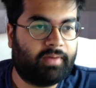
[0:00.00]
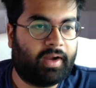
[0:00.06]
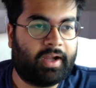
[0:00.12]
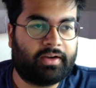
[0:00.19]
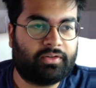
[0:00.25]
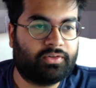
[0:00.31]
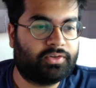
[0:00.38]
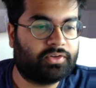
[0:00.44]

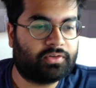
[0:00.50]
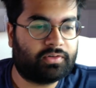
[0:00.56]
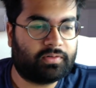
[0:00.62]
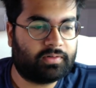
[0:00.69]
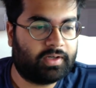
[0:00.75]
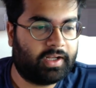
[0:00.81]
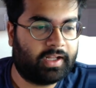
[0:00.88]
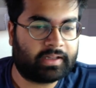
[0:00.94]
I don't know,
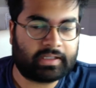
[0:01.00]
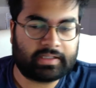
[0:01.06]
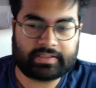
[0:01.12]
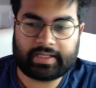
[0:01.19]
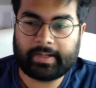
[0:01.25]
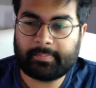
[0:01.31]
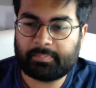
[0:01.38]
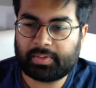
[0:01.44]
you're at the
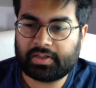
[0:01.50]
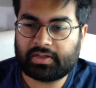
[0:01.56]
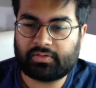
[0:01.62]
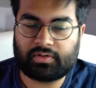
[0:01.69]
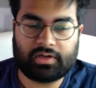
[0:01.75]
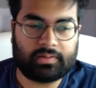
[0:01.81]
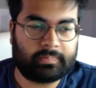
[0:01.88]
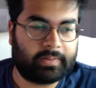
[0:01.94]
same
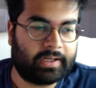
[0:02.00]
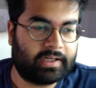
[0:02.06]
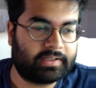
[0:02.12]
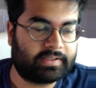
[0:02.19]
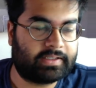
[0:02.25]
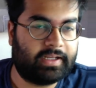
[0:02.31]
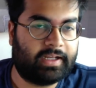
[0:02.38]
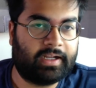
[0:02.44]
particular
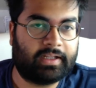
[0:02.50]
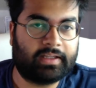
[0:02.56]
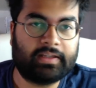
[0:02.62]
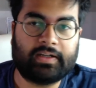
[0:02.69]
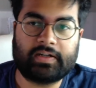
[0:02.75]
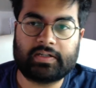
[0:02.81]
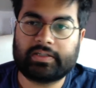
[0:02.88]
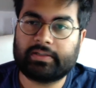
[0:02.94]
place
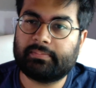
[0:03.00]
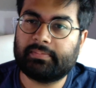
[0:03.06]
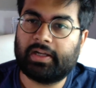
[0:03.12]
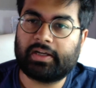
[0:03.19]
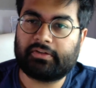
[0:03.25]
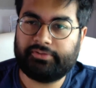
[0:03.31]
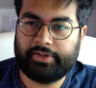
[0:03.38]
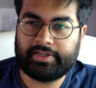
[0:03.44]
and there's some,
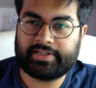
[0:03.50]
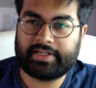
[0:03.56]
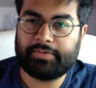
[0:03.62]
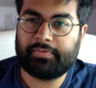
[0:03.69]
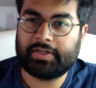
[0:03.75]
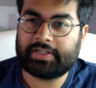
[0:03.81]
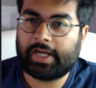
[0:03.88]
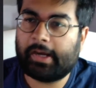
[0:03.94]
like, crazy
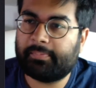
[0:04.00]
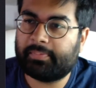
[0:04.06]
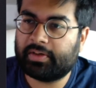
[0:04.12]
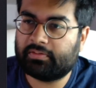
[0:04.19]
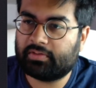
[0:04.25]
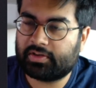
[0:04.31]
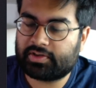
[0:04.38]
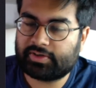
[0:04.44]
event
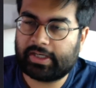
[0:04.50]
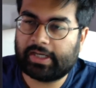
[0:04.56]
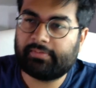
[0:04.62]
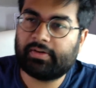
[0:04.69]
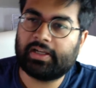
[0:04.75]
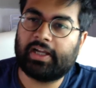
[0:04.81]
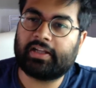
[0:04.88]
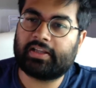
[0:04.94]
happening
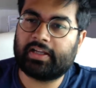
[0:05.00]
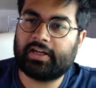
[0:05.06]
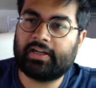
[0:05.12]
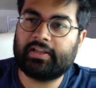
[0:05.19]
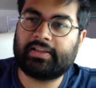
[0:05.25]
whatsoever, like,